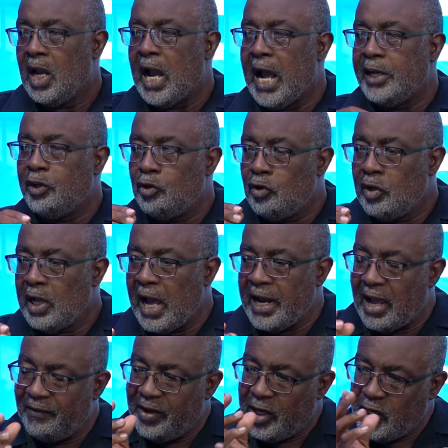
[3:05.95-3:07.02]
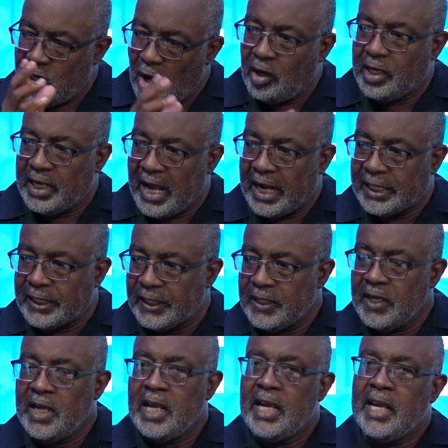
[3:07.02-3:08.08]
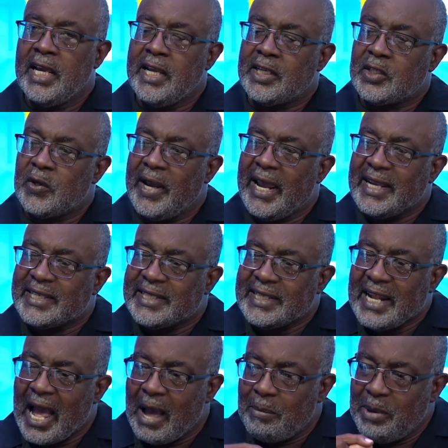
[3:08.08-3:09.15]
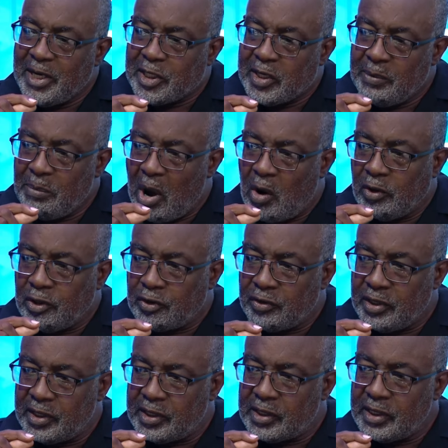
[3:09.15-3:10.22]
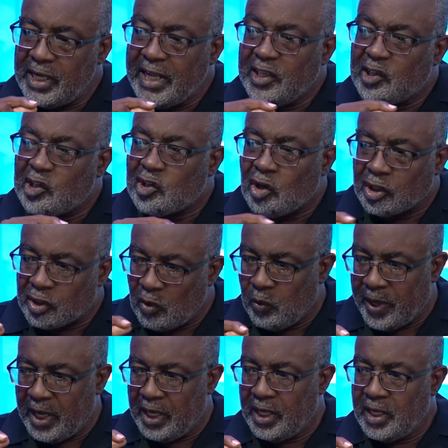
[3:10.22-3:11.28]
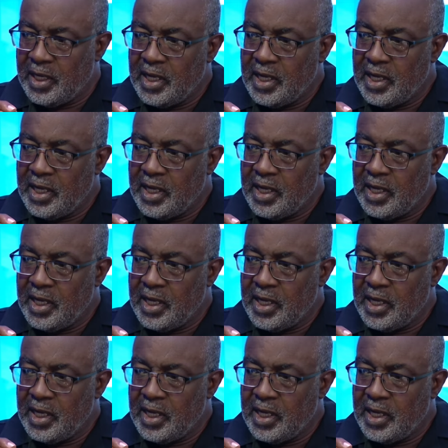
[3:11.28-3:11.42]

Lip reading: And having done that, is to establish the boundaries in such a way